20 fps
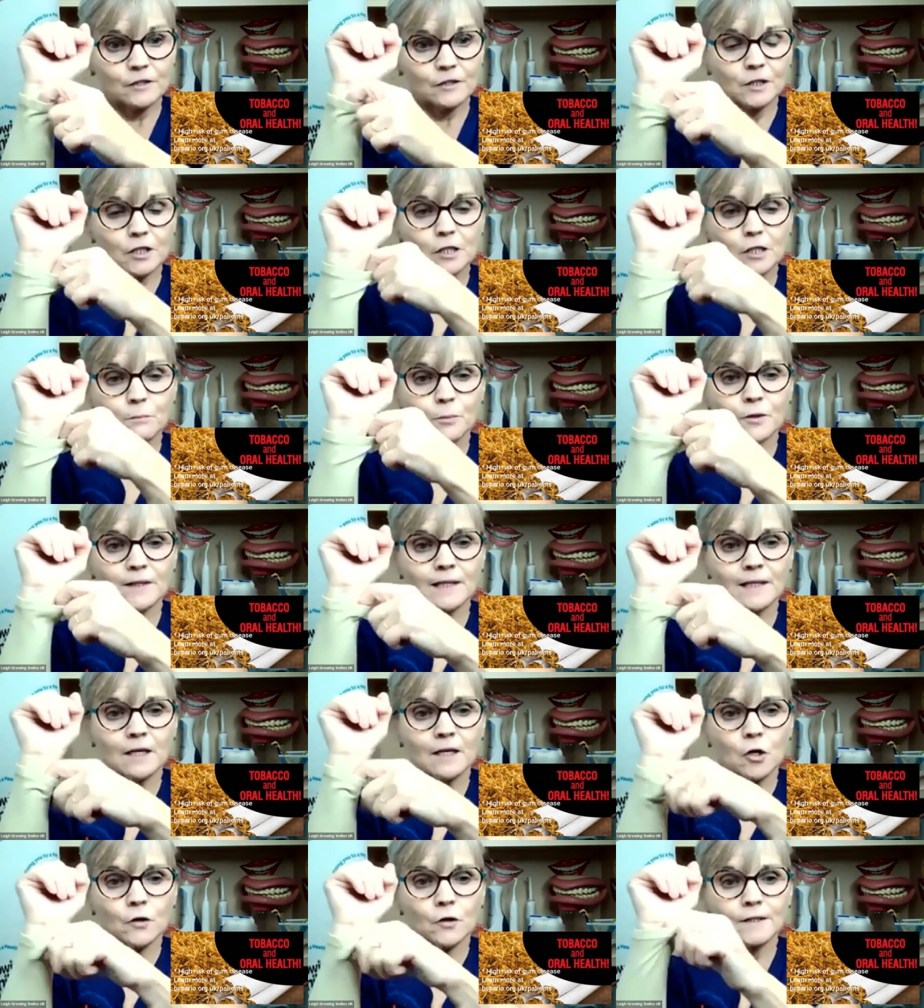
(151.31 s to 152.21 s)
I just put
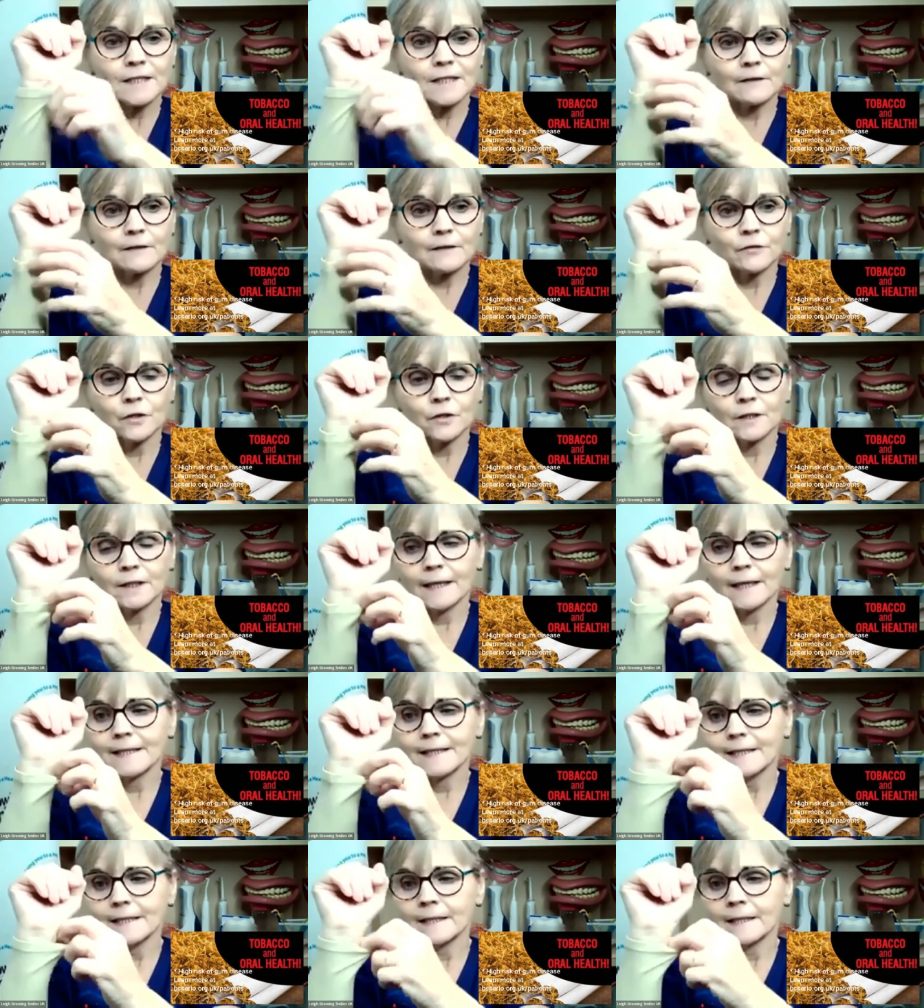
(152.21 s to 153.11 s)
that on to give you an
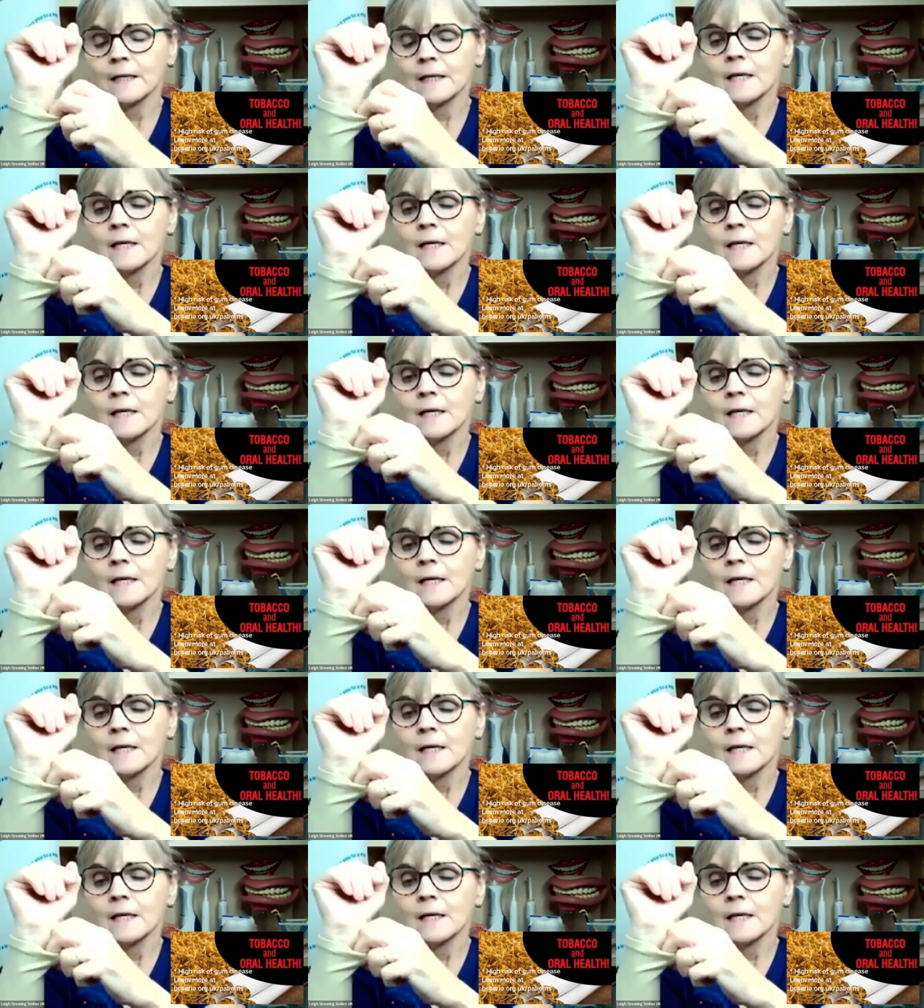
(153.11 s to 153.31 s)
idea.